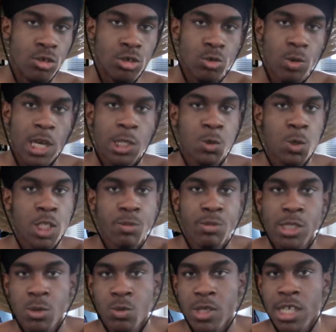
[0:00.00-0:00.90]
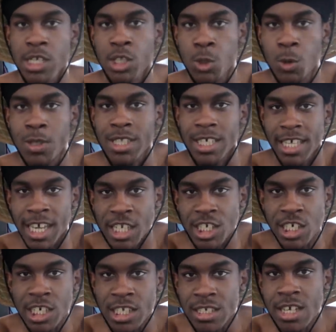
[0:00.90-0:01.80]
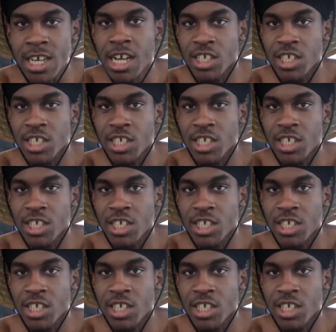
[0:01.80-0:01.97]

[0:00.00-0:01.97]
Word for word: So I switch between doing the kitchen,